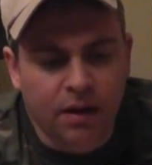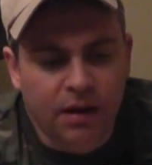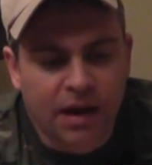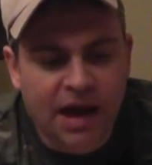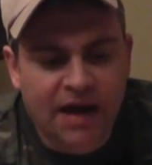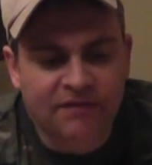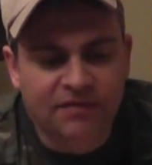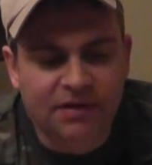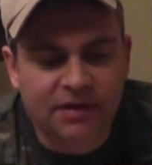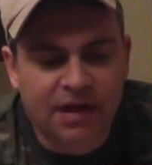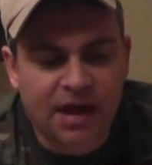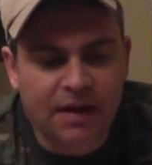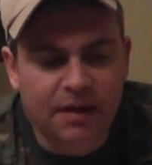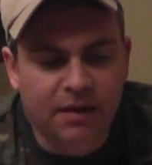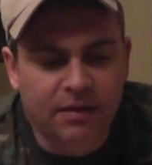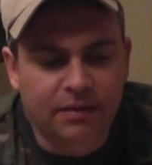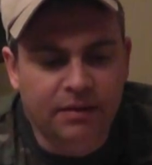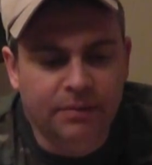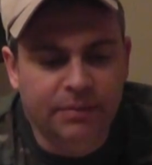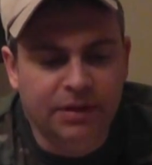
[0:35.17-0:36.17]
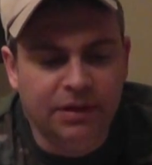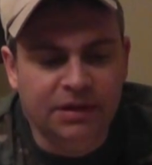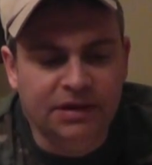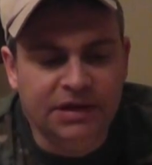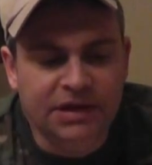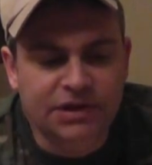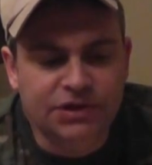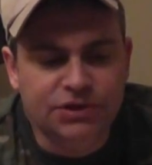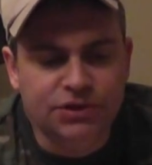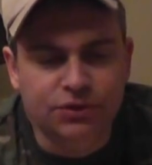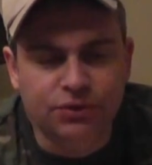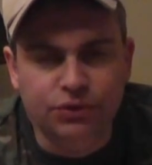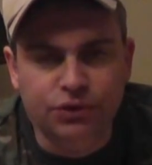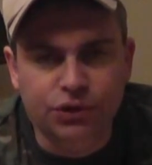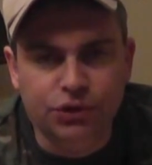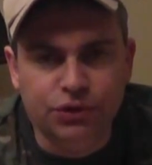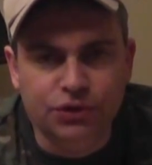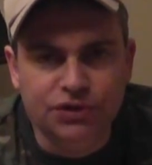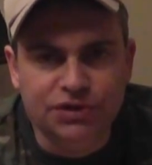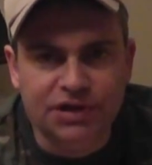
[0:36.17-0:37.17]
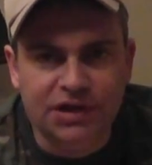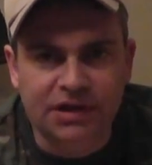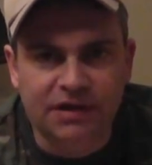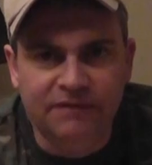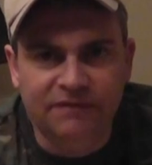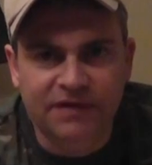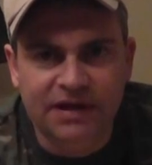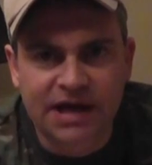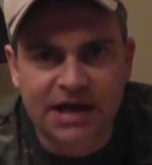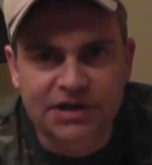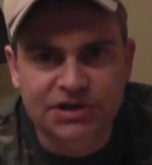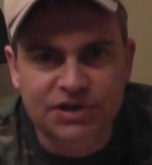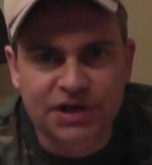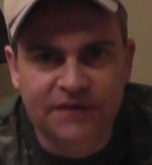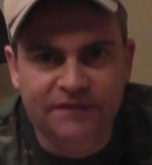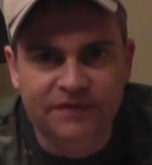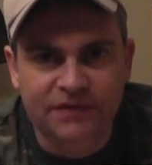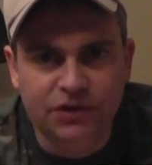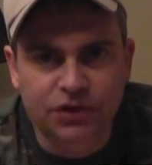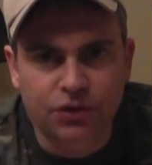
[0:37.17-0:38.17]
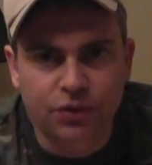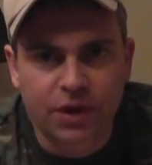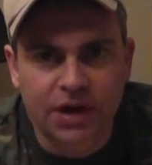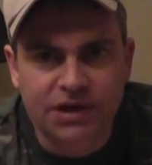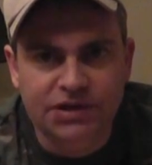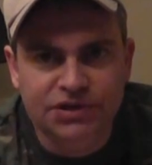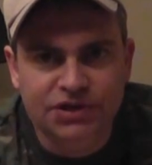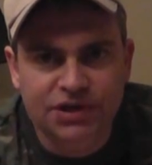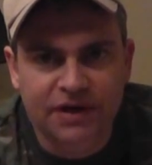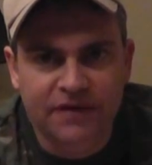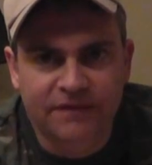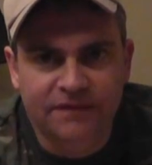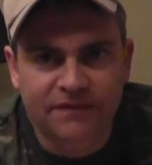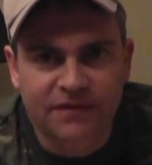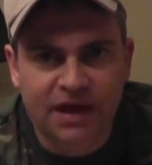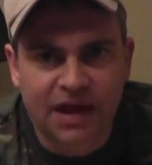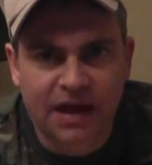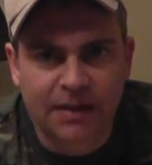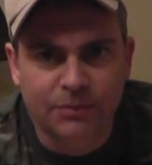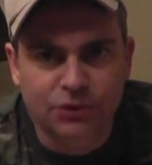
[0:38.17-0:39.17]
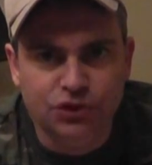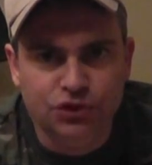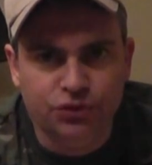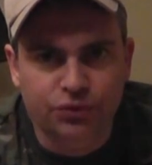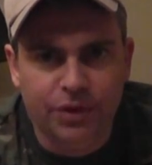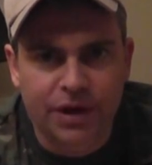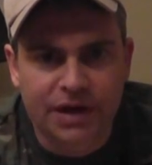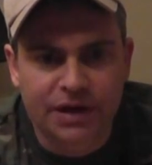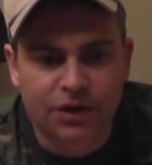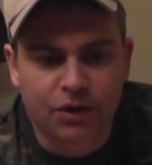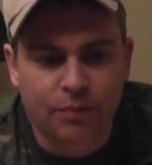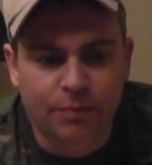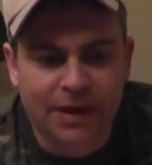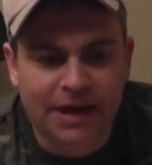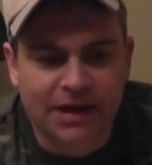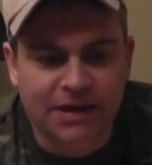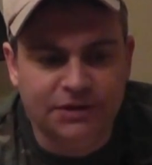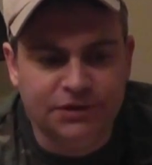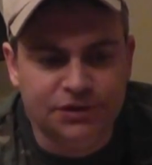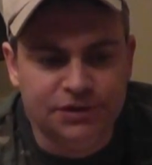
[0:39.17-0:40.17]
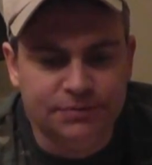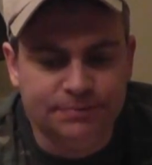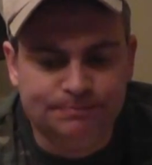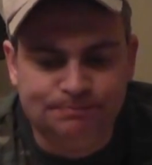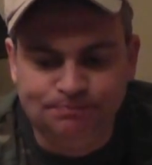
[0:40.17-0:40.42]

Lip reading: have the ability to use the VHF and UHF amateur radio bands.